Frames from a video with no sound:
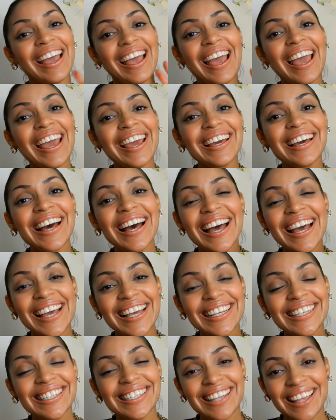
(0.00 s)
Hey
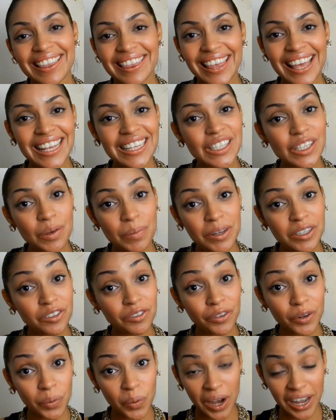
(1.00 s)
guys, thanks so much
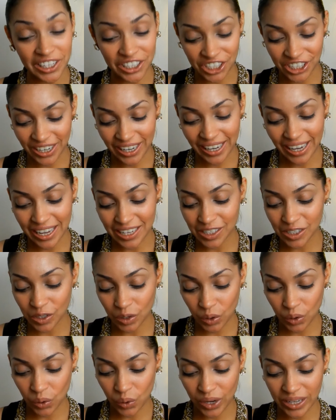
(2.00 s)
for watching.
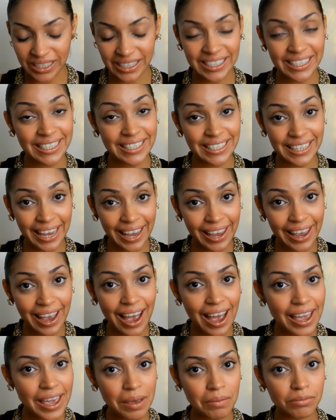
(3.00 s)
So today
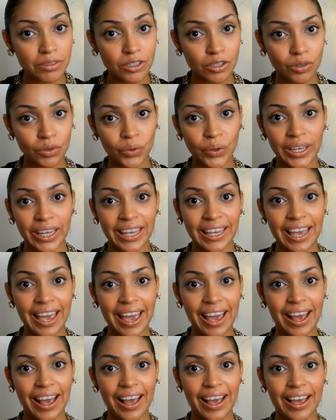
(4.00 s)
I am doing
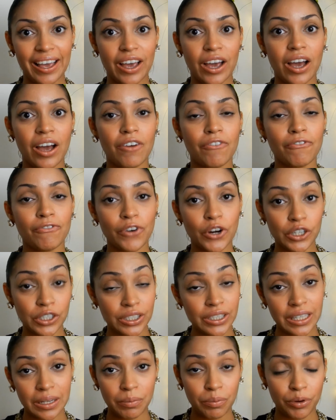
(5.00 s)
a
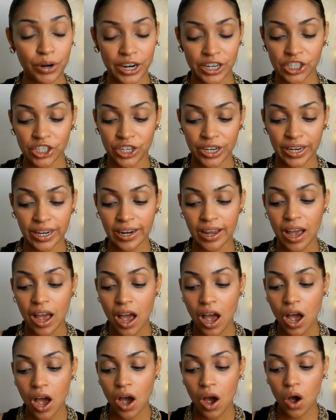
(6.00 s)
first impression
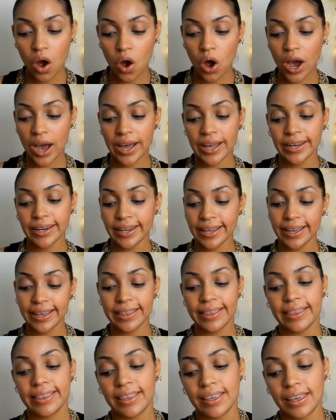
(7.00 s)
on
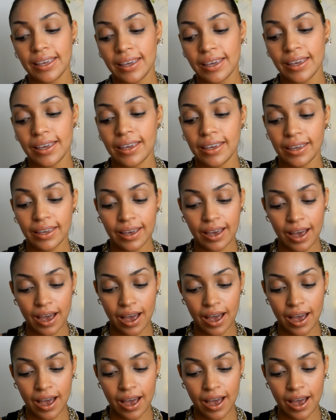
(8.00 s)
the